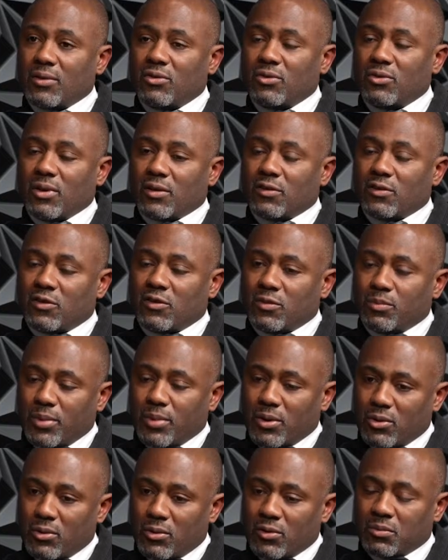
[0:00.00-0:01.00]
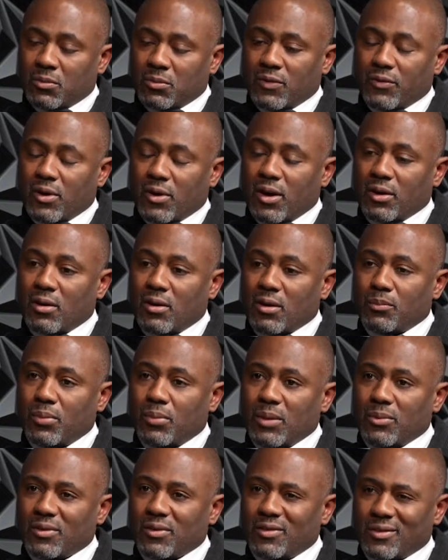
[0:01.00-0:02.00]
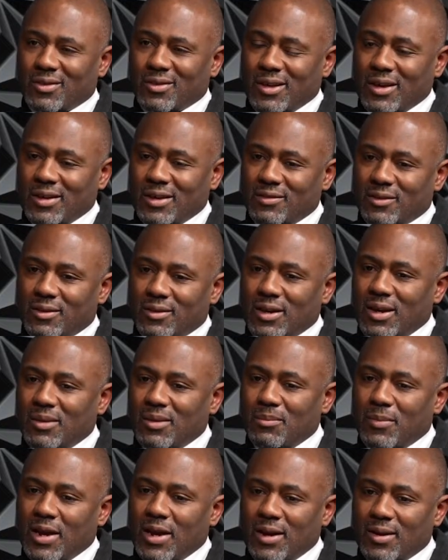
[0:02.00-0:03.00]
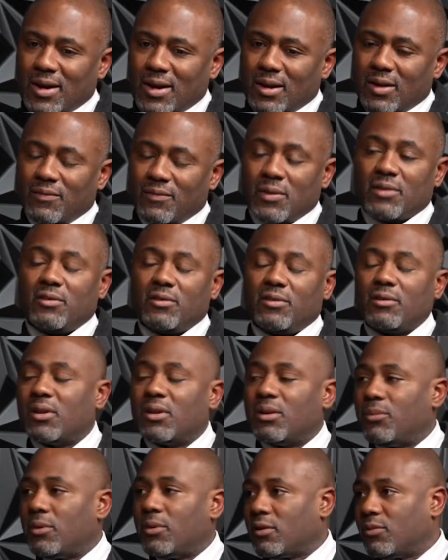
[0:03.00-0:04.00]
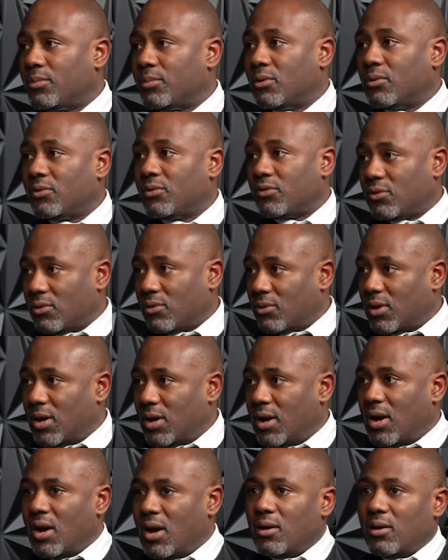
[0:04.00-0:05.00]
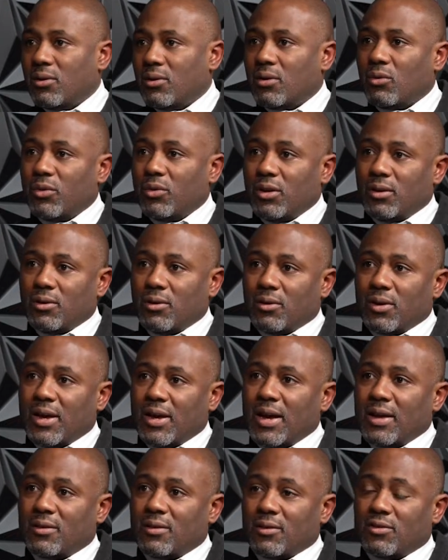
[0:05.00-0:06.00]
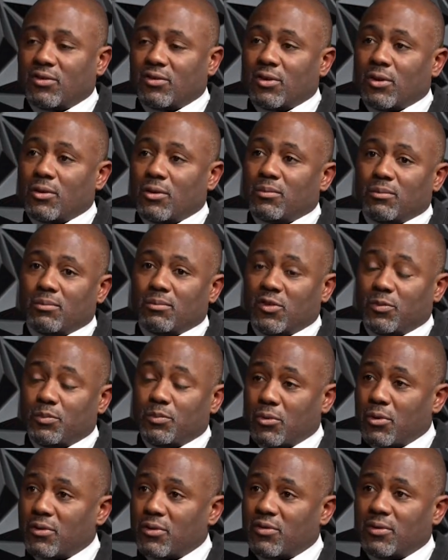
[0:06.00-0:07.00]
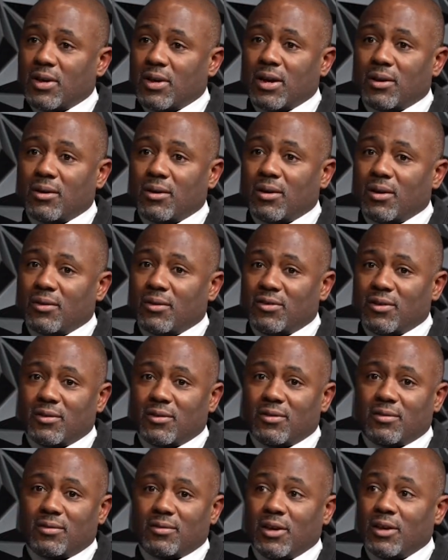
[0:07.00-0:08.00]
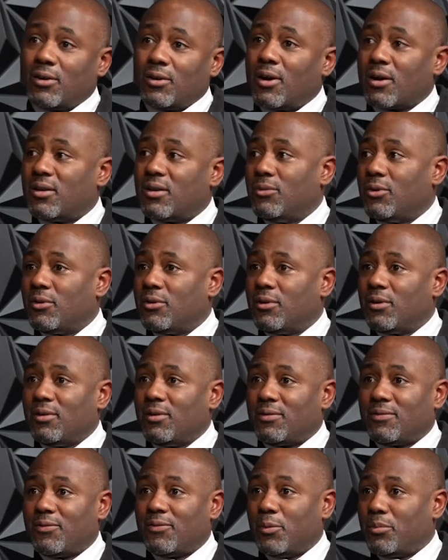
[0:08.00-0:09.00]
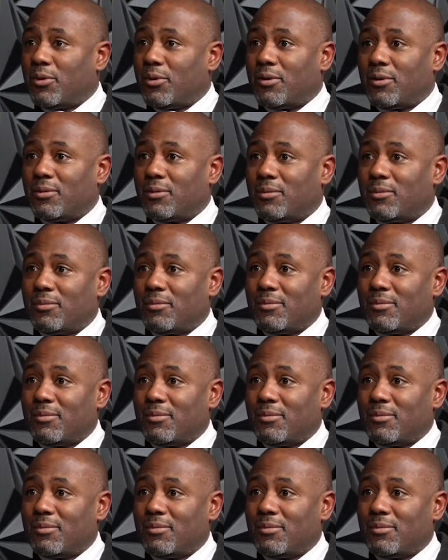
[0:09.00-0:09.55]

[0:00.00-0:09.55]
to expose some of our young people to things that they may not have necessarily been exposed to. We know that there's certain sports that are just in our communities. Football,